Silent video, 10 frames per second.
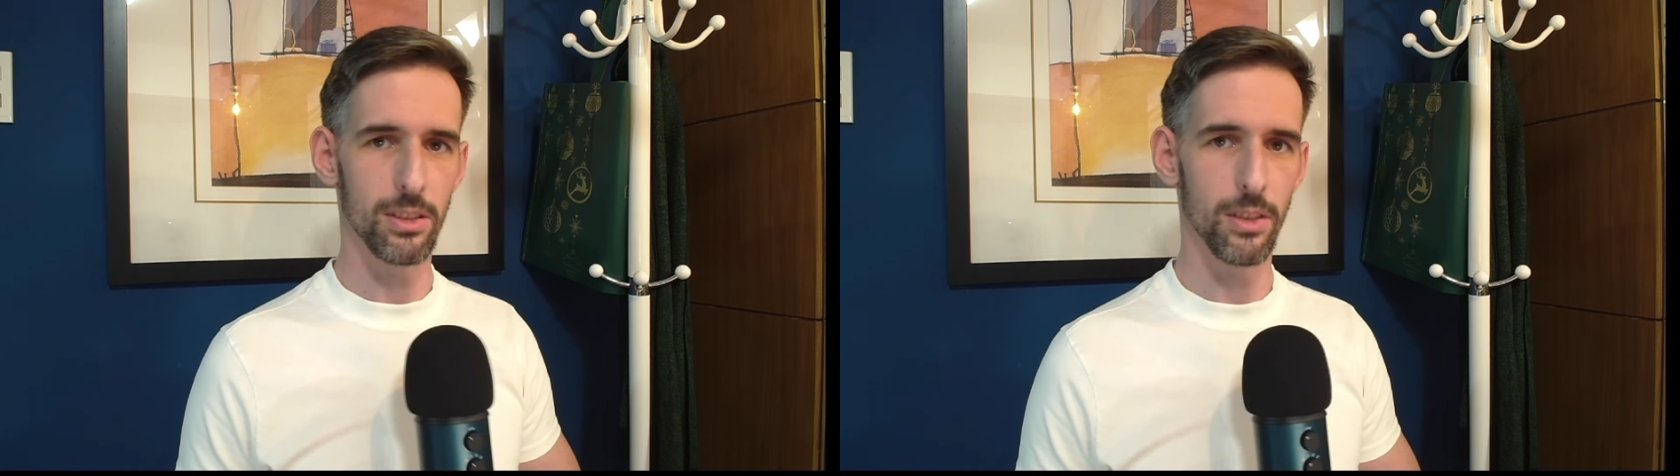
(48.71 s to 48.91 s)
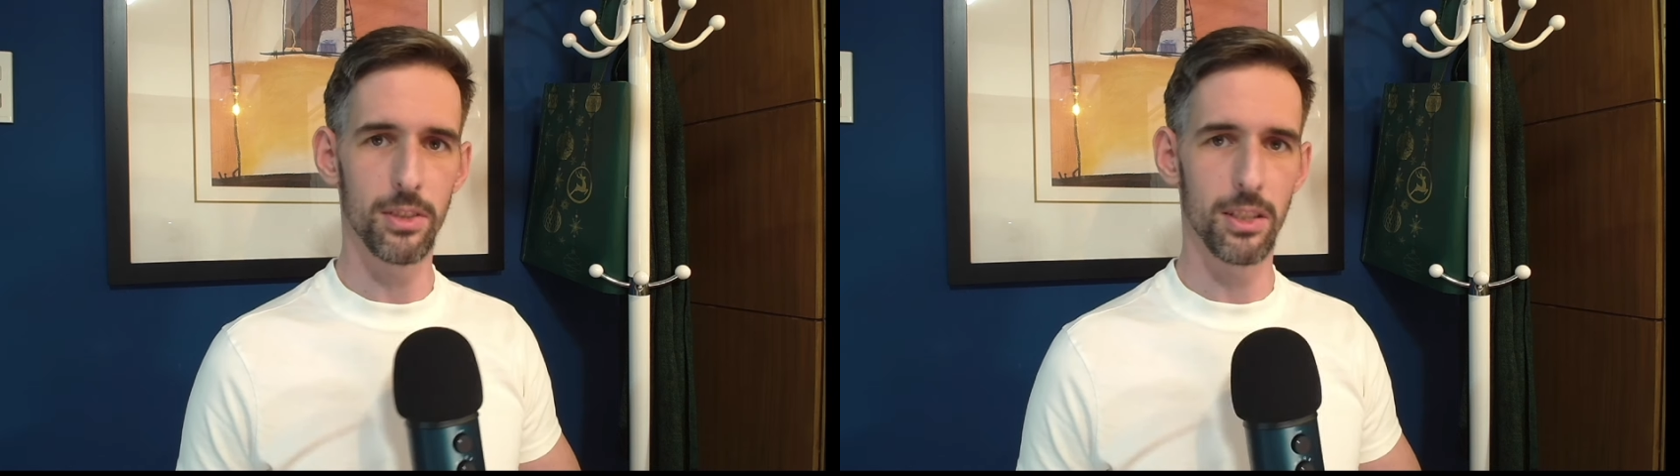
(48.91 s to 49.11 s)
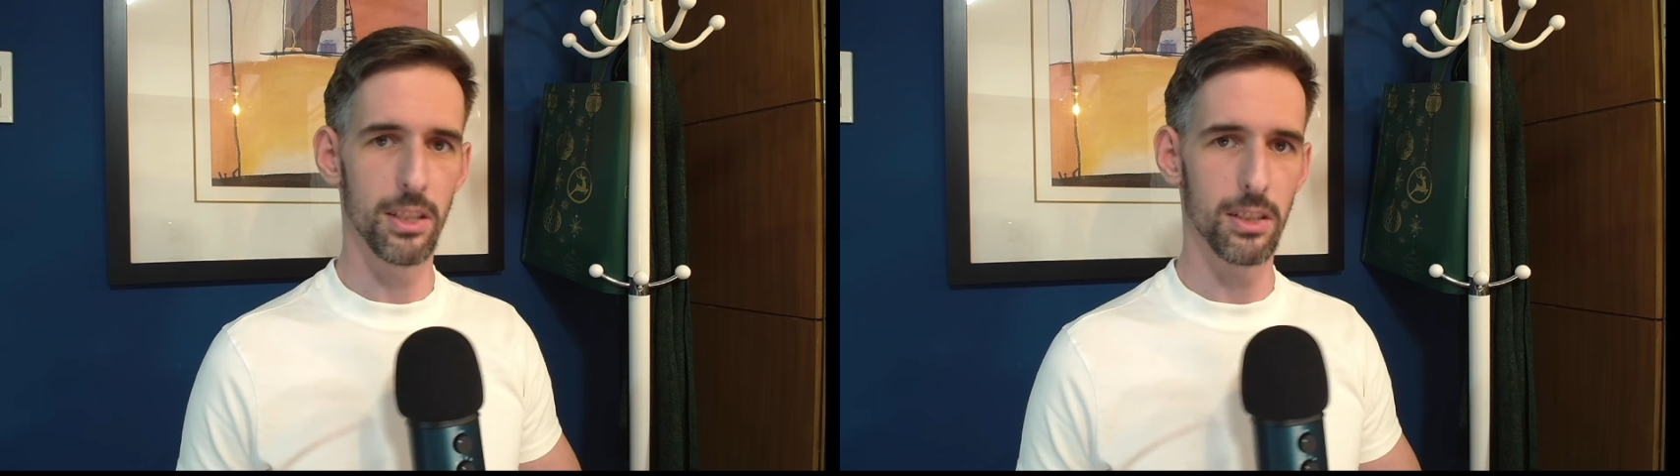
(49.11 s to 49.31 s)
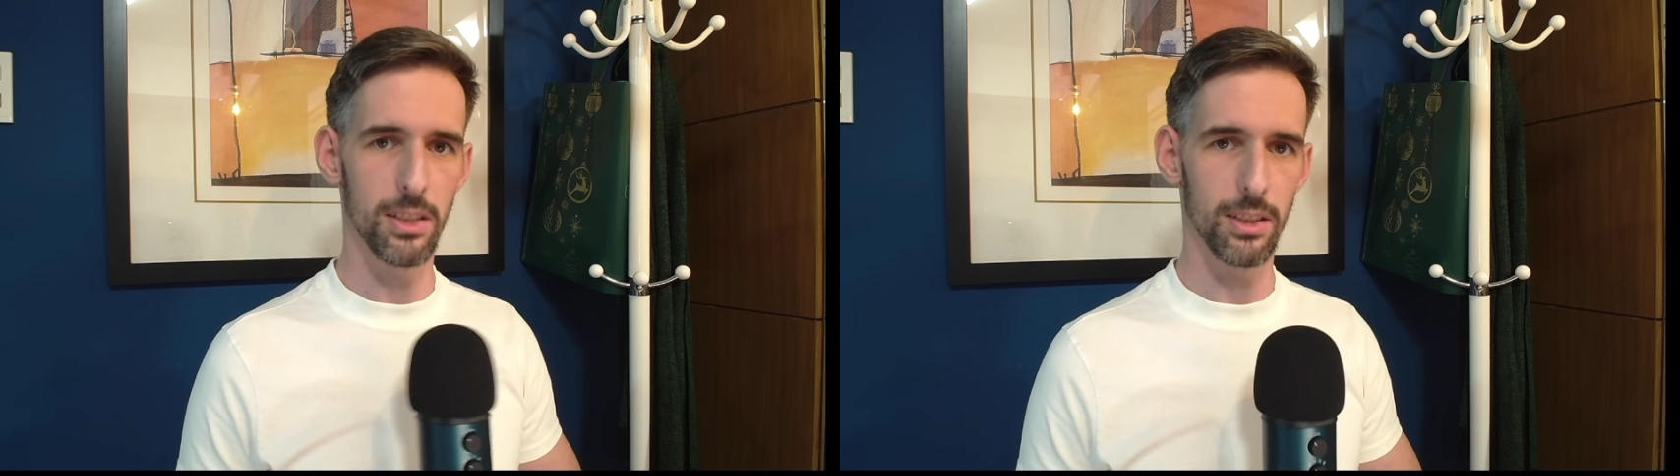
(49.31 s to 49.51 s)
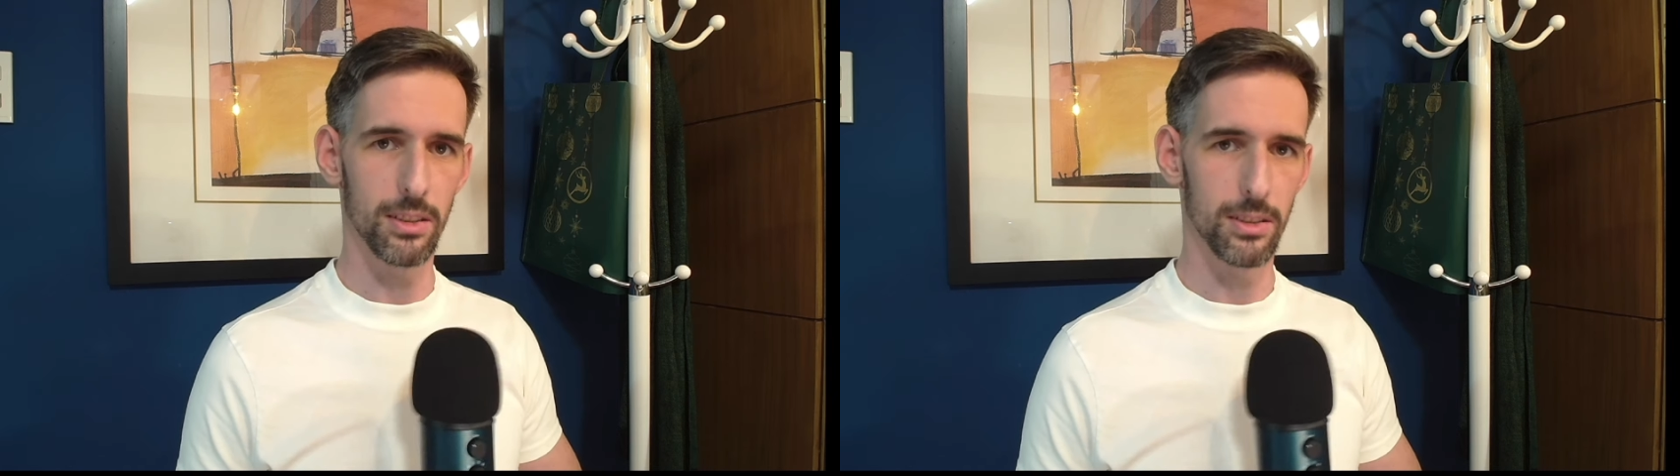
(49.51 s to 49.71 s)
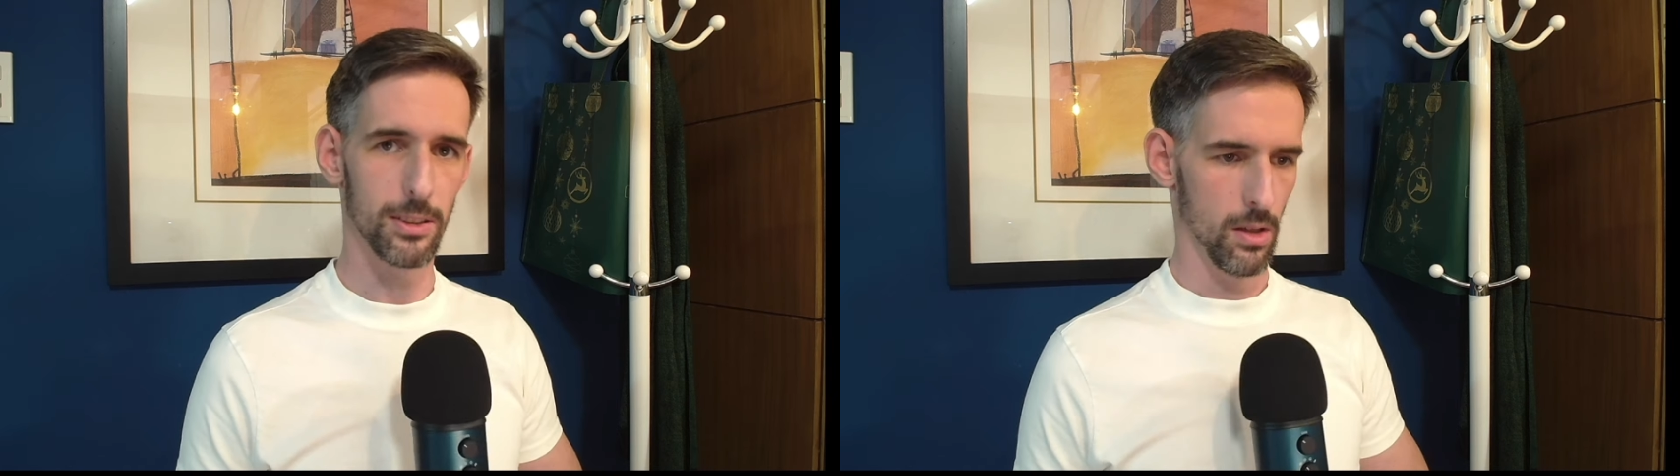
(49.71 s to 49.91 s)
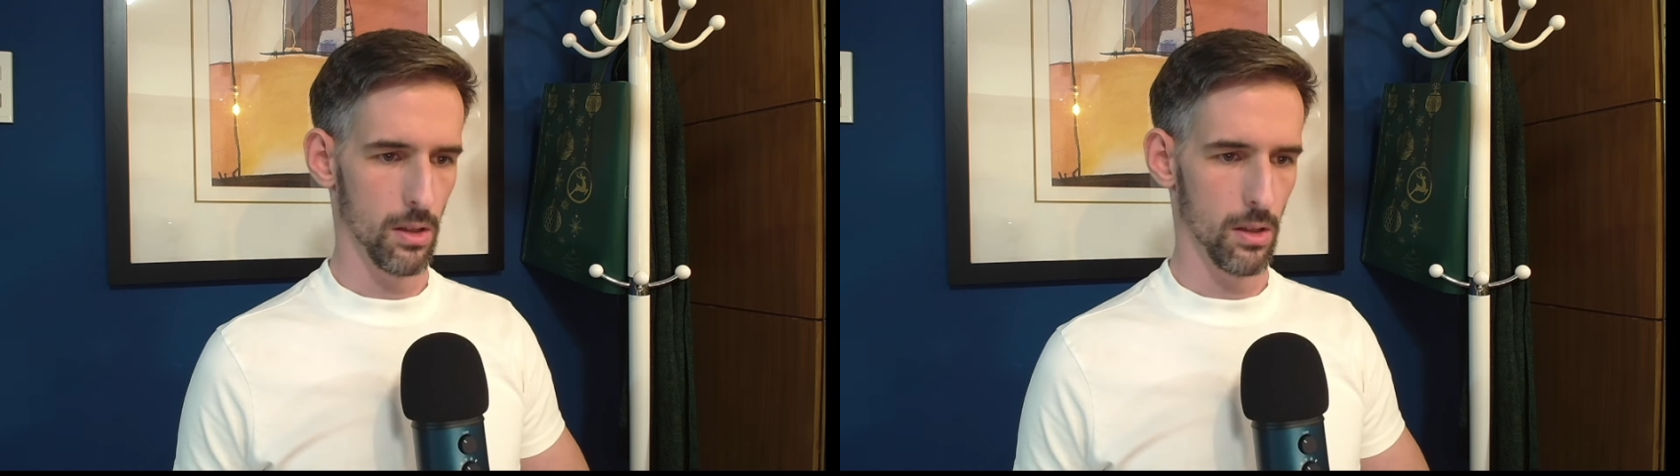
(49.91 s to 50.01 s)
of statistics.